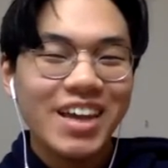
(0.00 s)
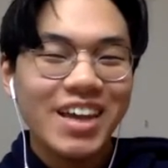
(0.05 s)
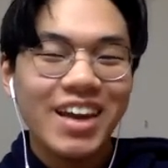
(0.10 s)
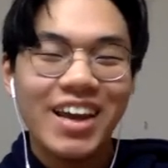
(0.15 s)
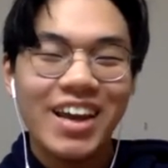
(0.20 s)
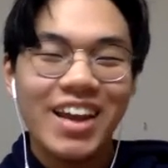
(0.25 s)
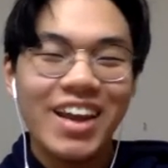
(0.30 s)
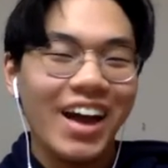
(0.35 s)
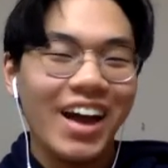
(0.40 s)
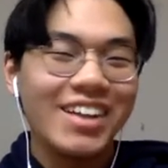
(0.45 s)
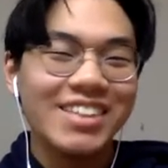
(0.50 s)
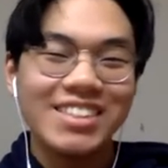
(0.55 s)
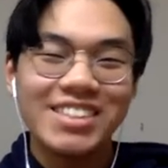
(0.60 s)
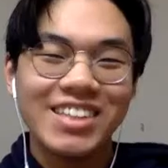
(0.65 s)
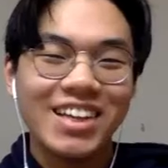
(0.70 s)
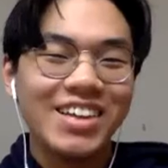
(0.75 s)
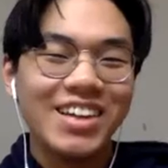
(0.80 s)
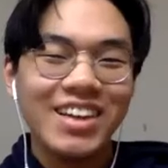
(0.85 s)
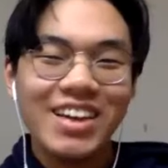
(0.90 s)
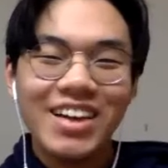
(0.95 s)
and I
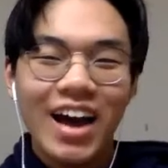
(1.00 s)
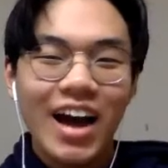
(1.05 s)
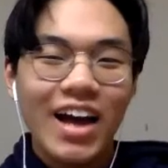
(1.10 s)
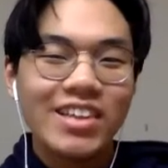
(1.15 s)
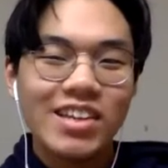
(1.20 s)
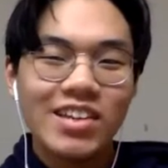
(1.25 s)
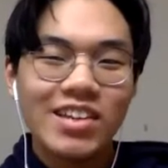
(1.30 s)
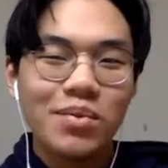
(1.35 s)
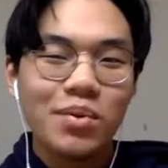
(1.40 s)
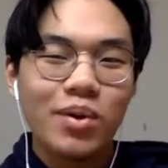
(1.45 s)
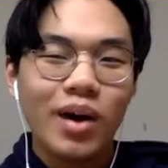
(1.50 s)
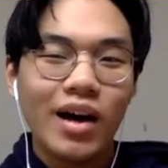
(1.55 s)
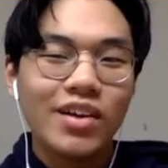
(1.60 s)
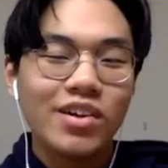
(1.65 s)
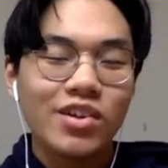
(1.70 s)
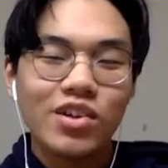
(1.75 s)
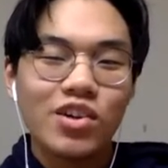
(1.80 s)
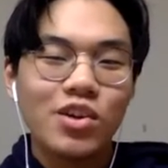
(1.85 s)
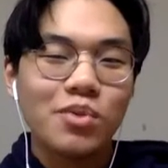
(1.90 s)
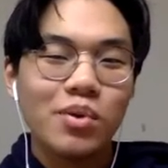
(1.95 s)
don't know I
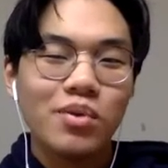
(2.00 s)
couldn't come